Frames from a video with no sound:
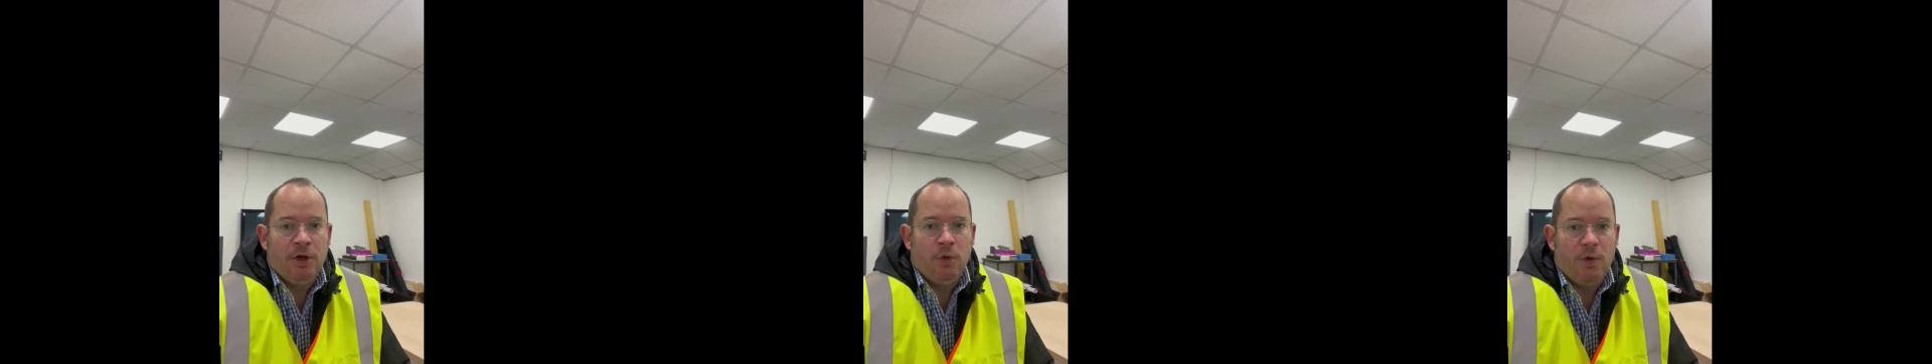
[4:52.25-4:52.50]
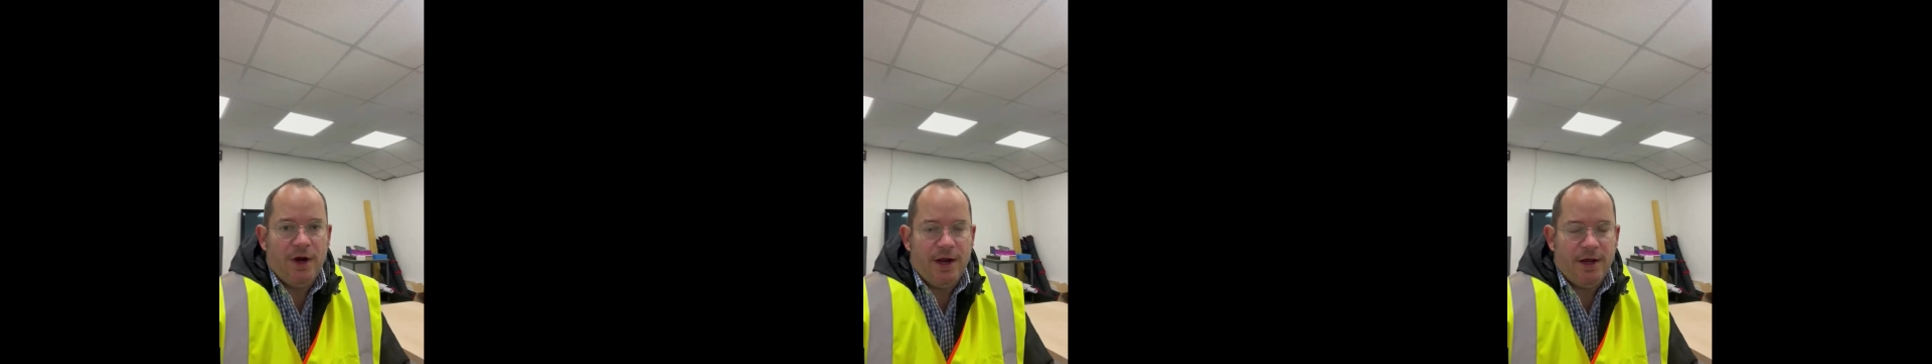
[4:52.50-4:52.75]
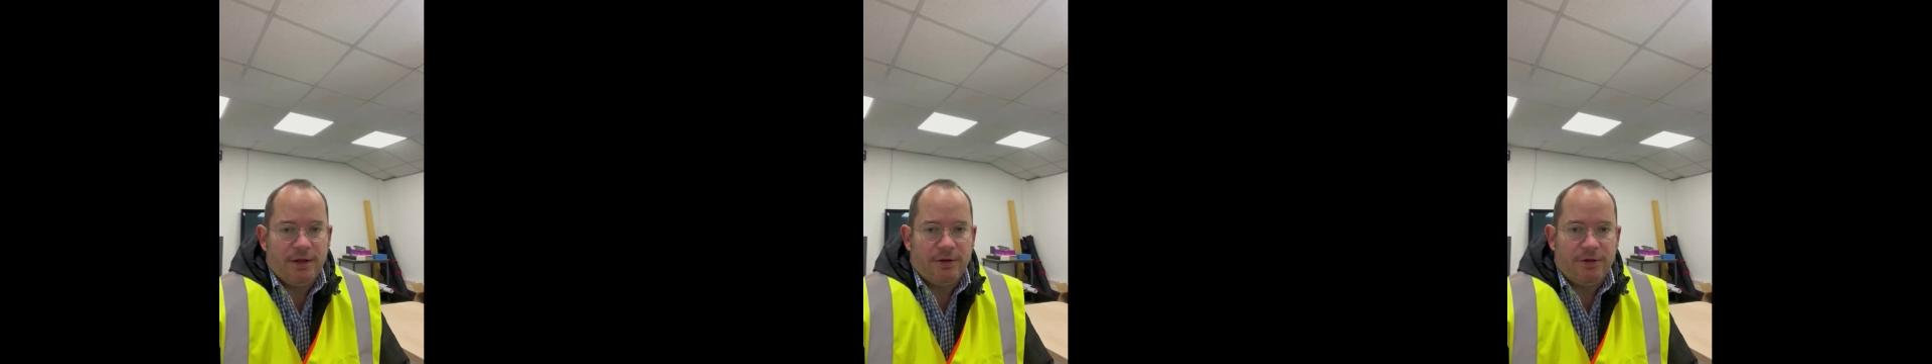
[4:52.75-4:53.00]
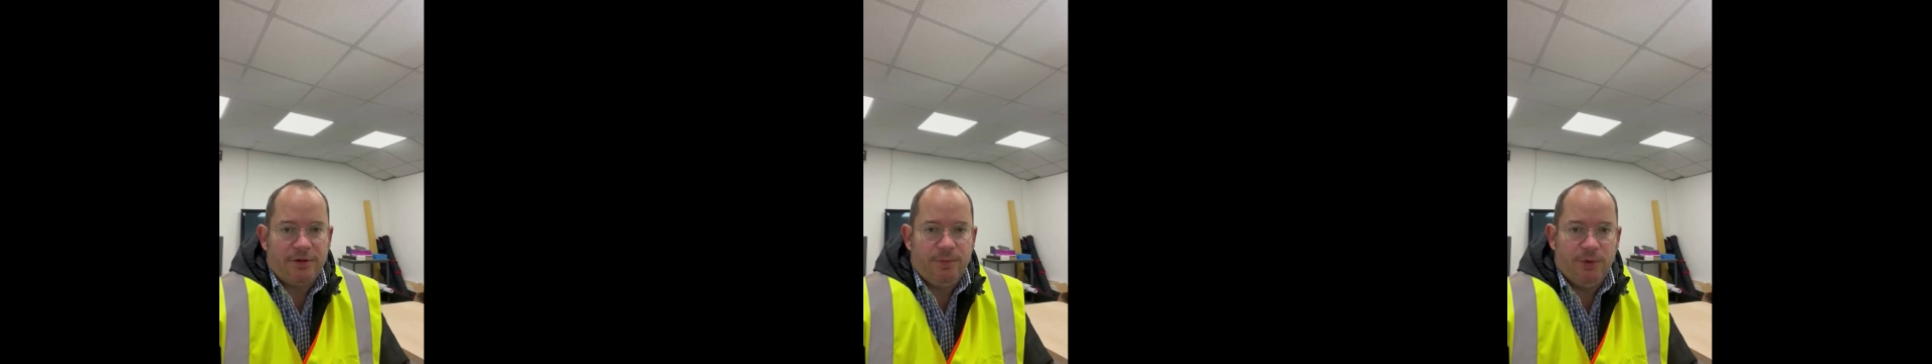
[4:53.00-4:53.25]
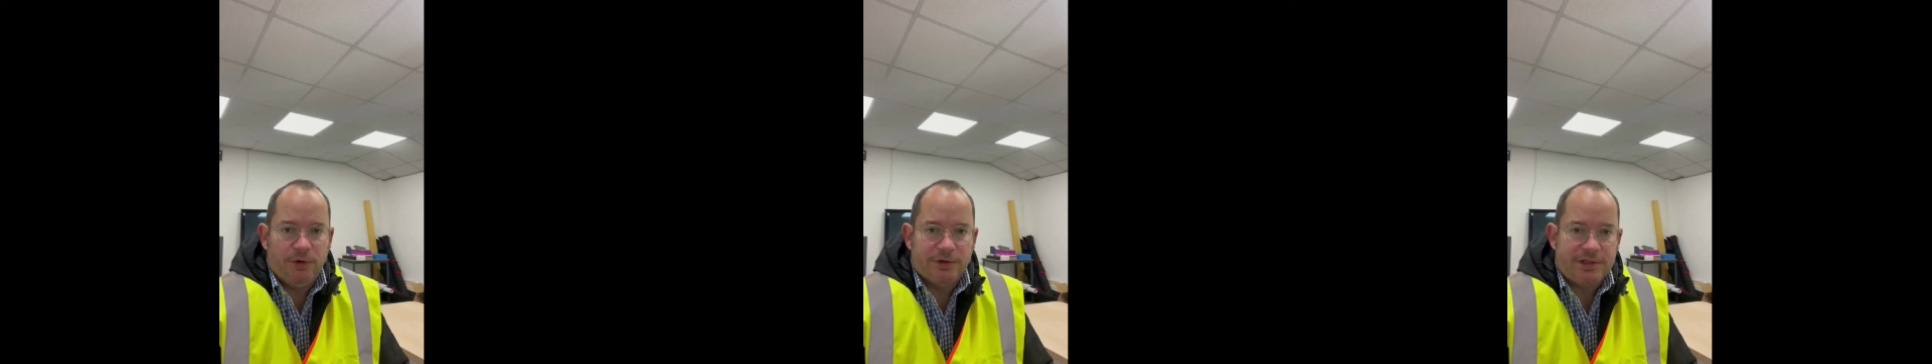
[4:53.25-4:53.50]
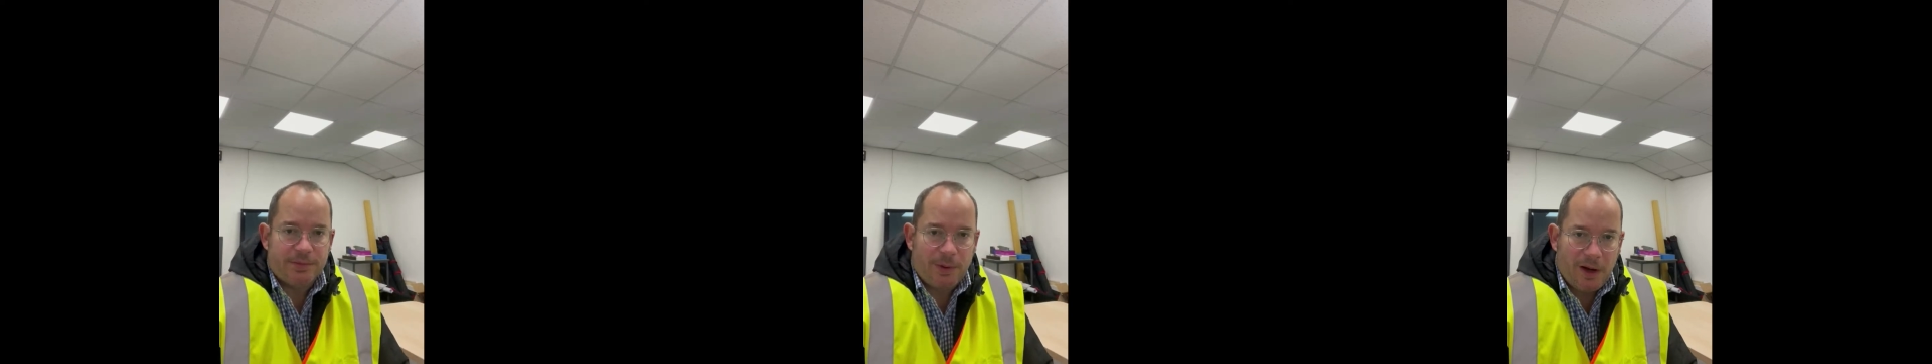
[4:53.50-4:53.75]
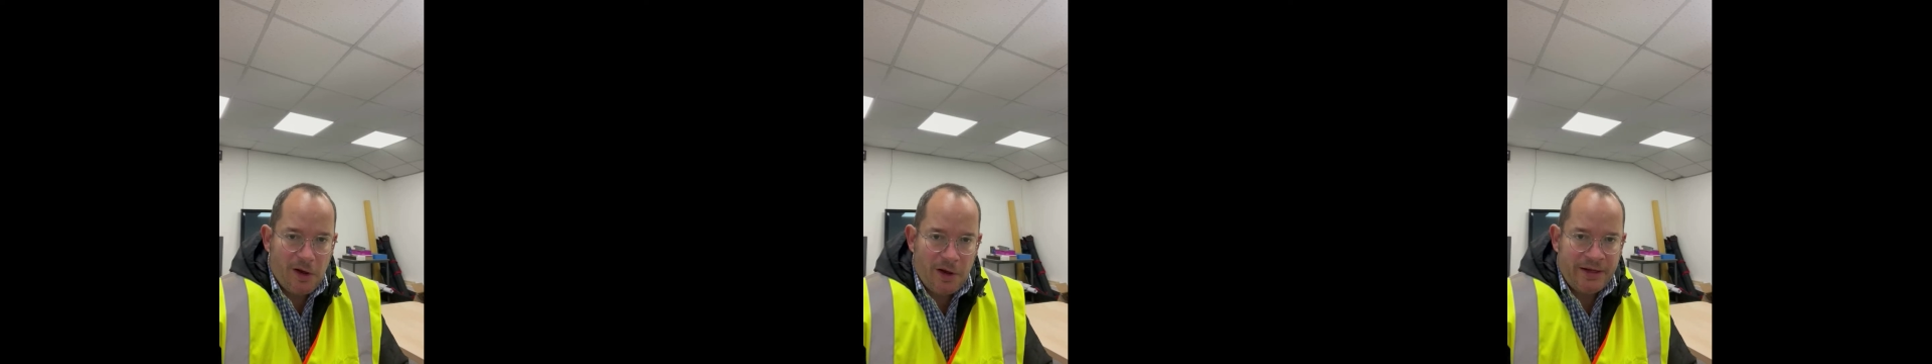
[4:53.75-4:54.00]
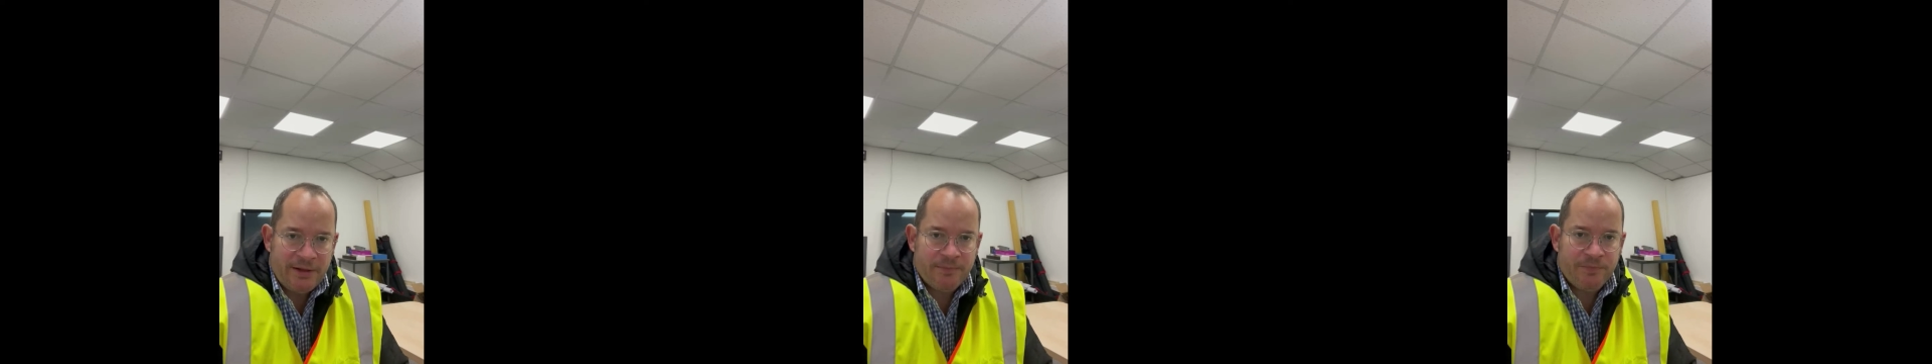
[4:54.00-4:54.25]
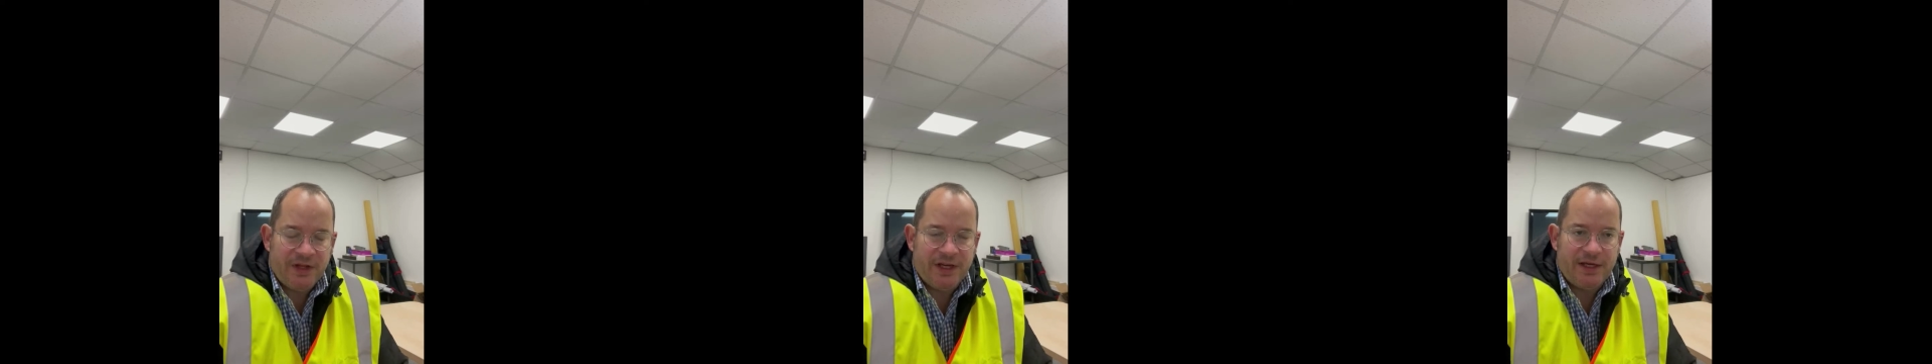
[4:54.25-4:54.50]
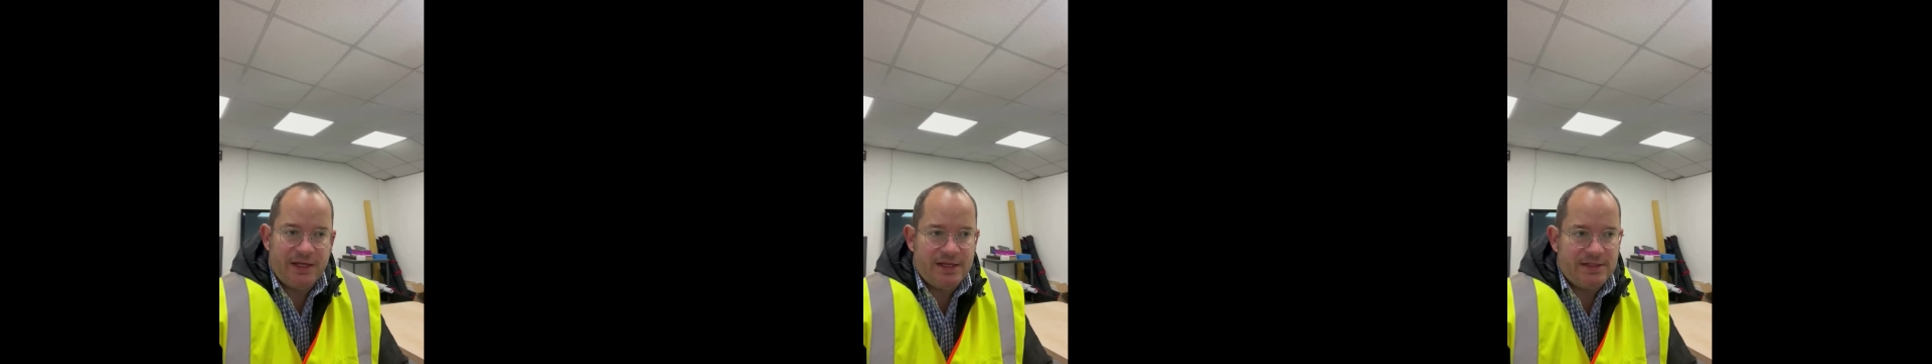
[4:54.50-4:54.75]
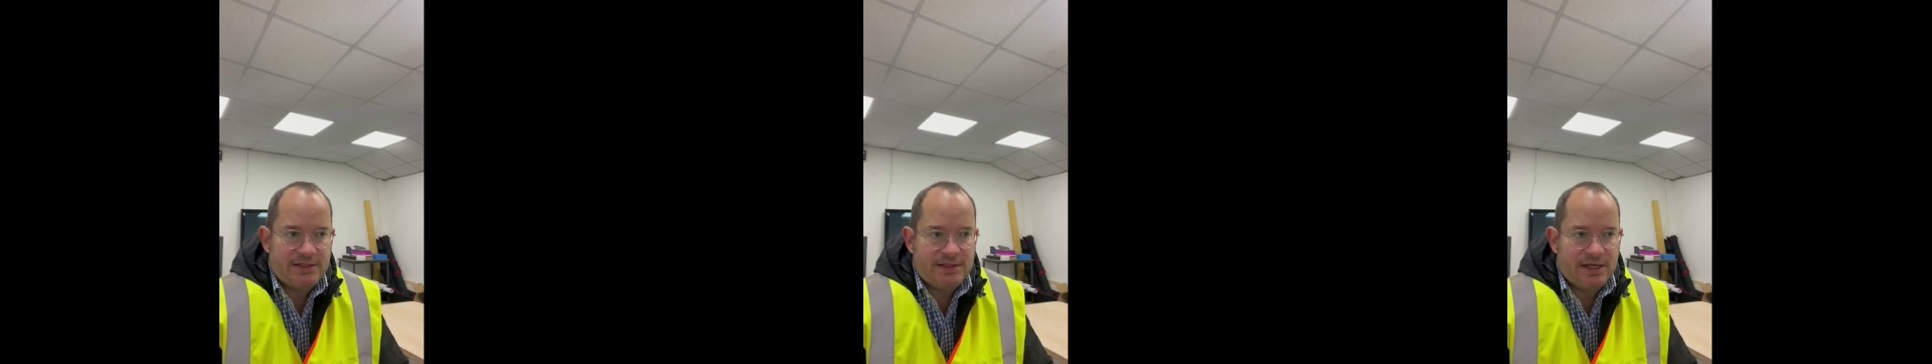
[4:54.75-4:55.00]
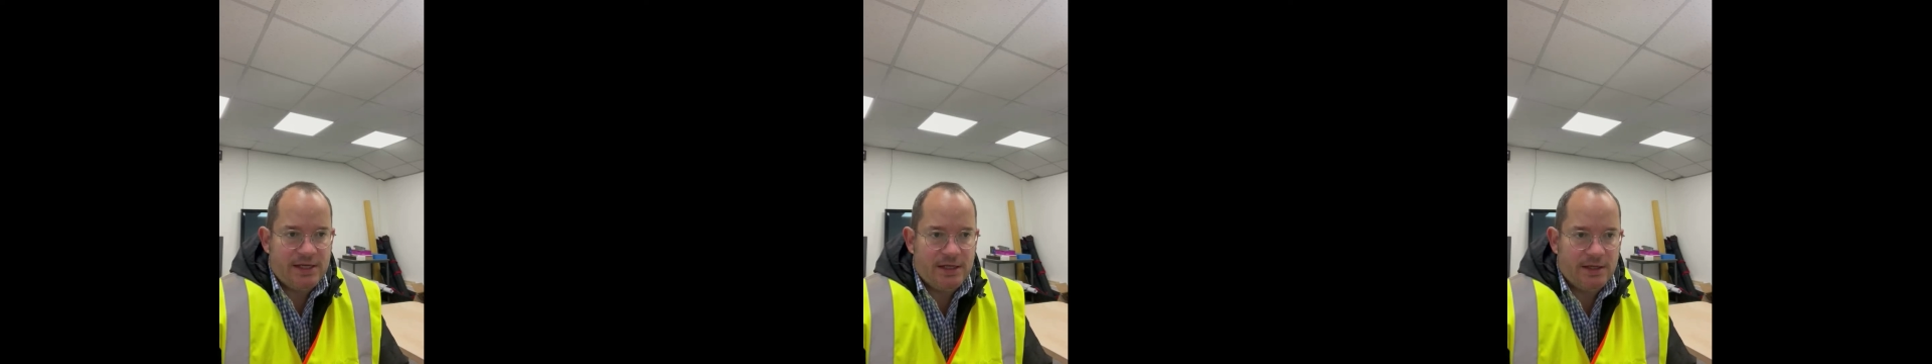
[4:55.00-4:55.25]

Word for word: with board supply that is